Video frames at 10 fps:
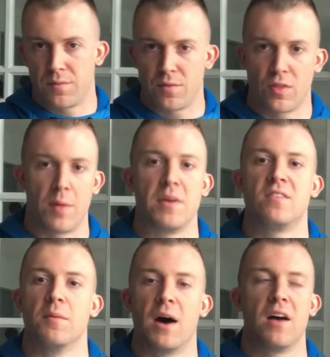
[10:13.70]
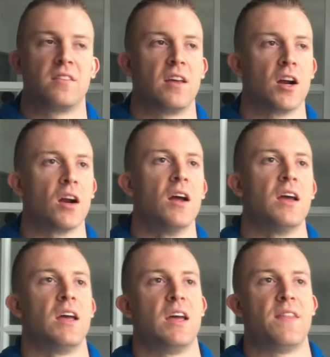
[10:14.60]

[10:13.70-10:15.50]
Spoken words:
Let me surmise here in